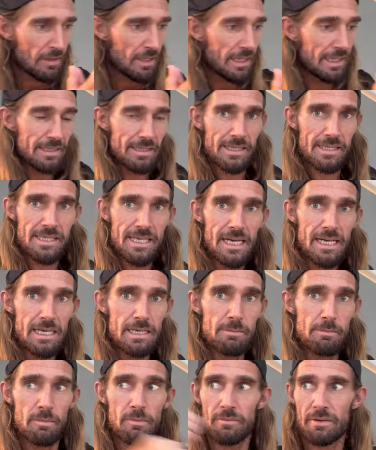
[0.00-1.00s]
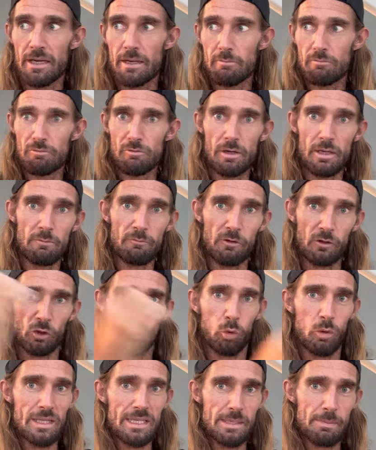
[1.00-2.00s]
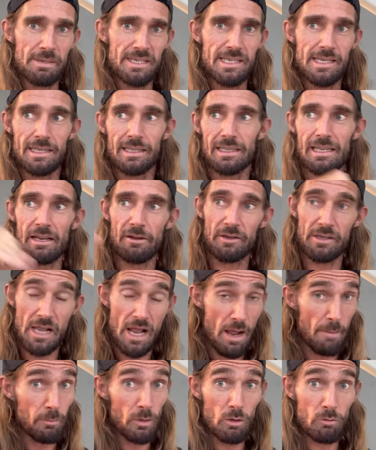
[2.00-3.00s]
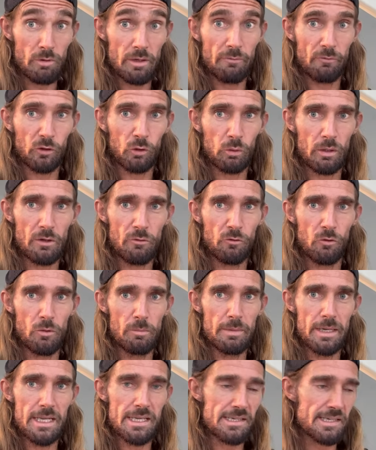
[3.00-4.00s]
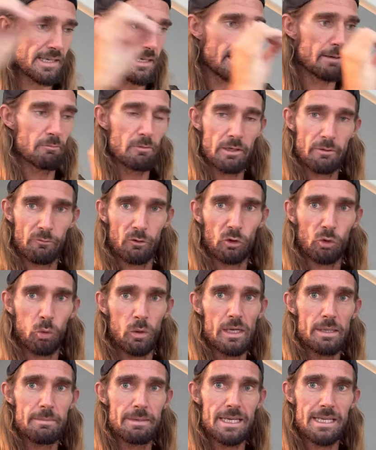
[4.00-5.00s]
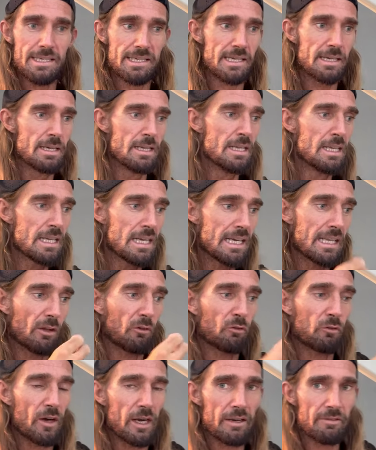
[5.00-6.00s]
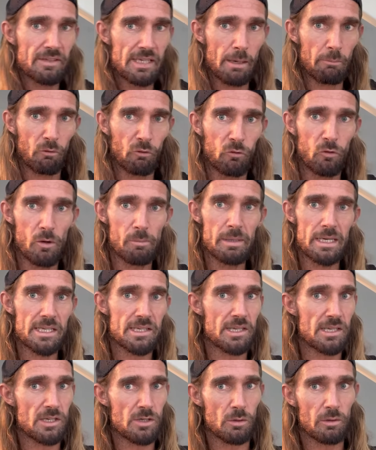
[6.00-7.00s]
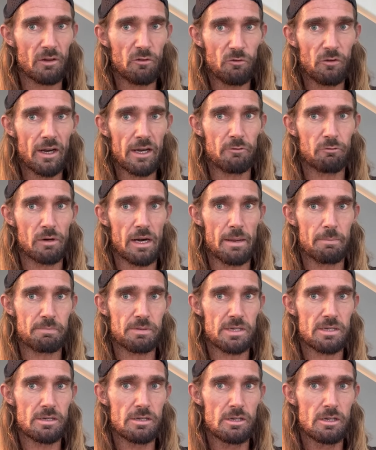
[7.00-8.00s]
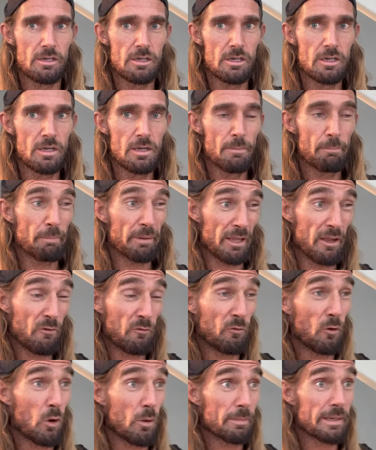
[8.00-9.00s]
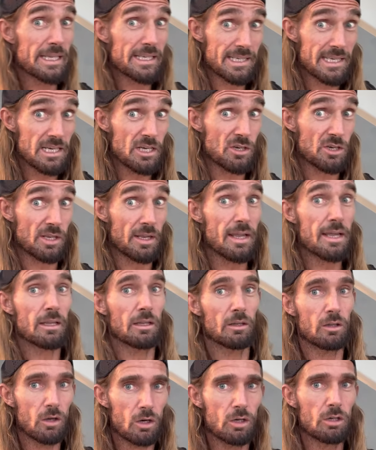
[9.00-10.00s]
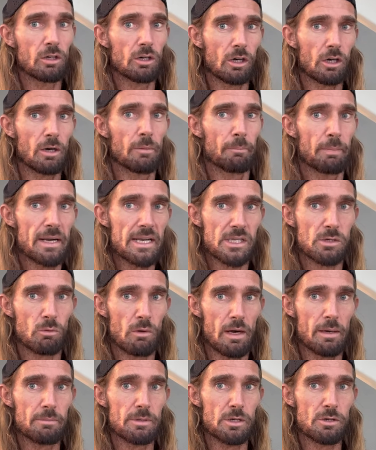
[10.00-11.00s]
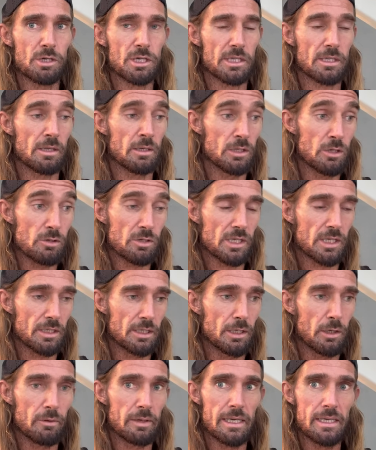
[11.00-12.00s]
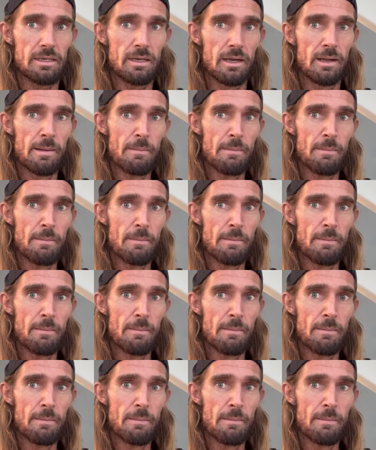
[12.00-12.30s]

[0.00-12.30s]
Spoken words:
in the time that I'm running for 20% less? I'm not running for 24 minutes, I'm running for 20 minutes, and it's 5 times 4 minutes, so there's only 5 reps. But they're 4 minutes each, so they're long compared to what I'm used to doing,